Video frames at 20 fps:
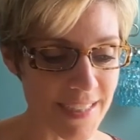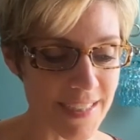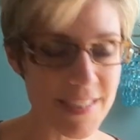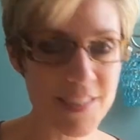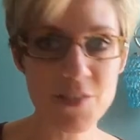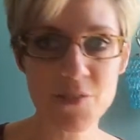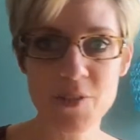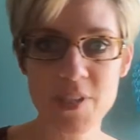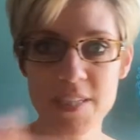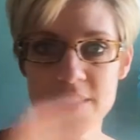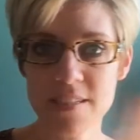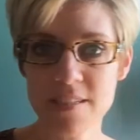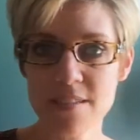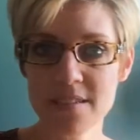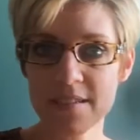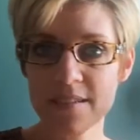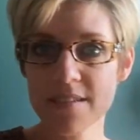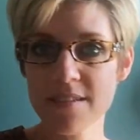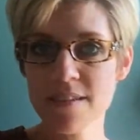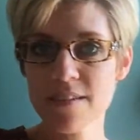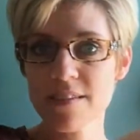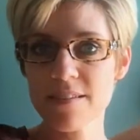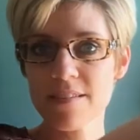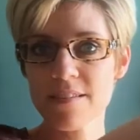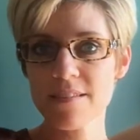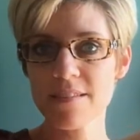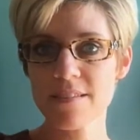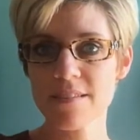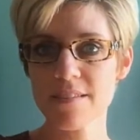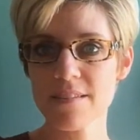You get to
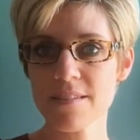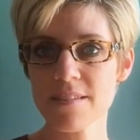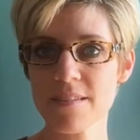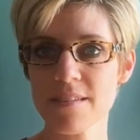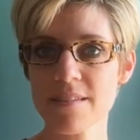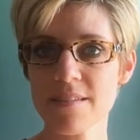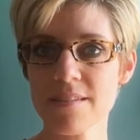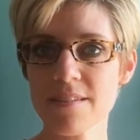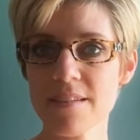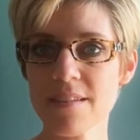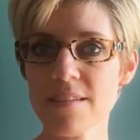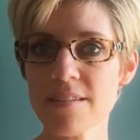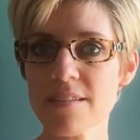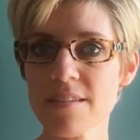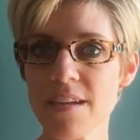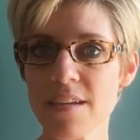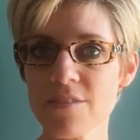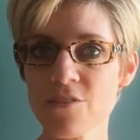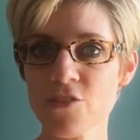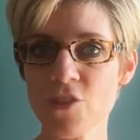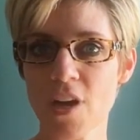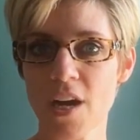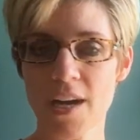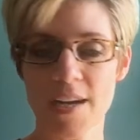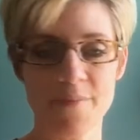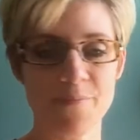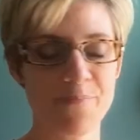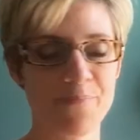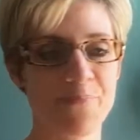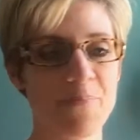see the
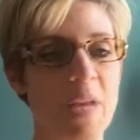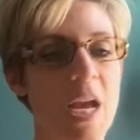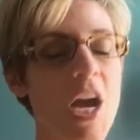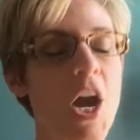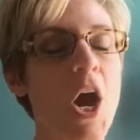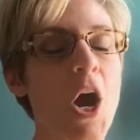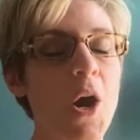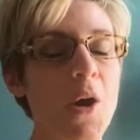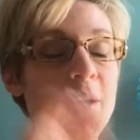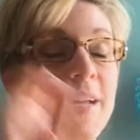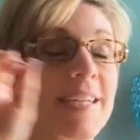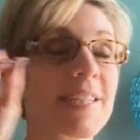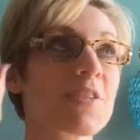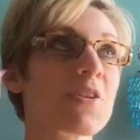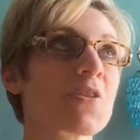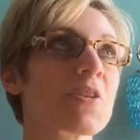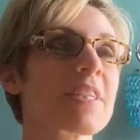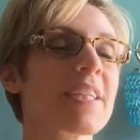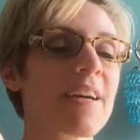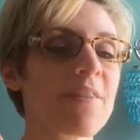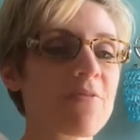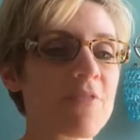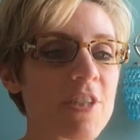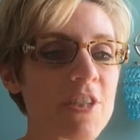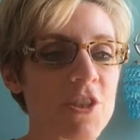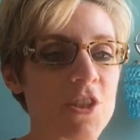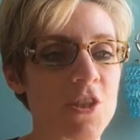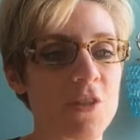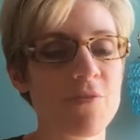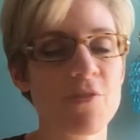sunshine. Okay, so the
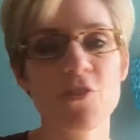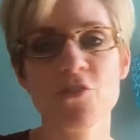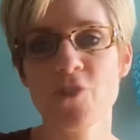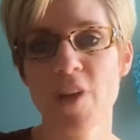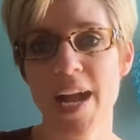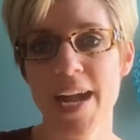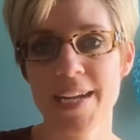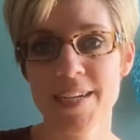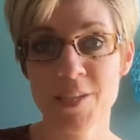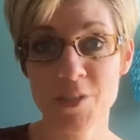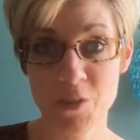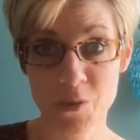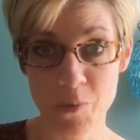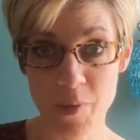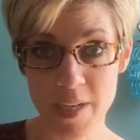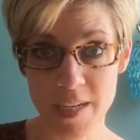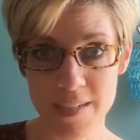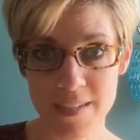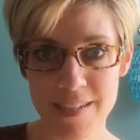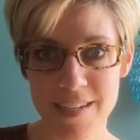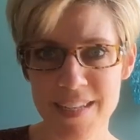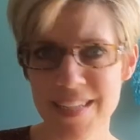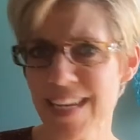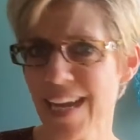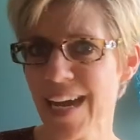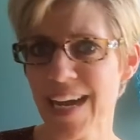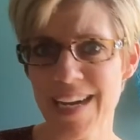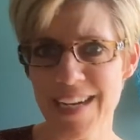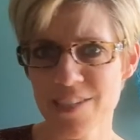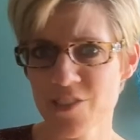definition of a drag queen.
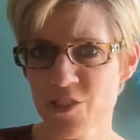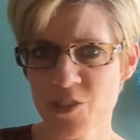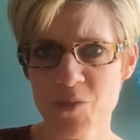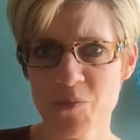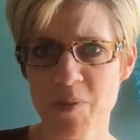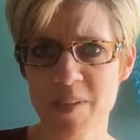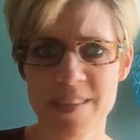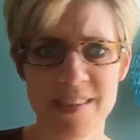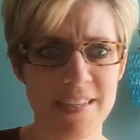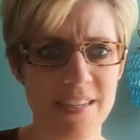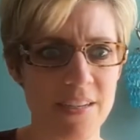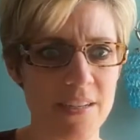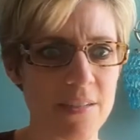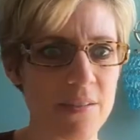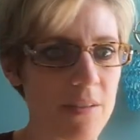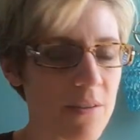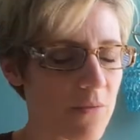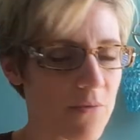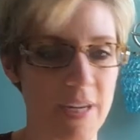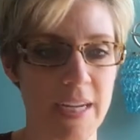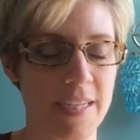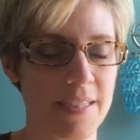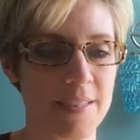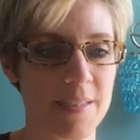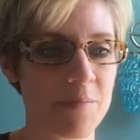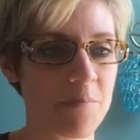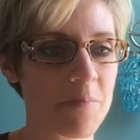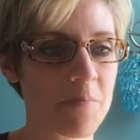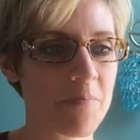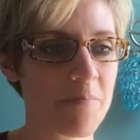Yeah, I just went there.
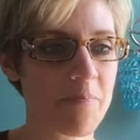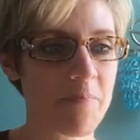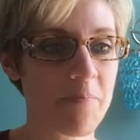Random.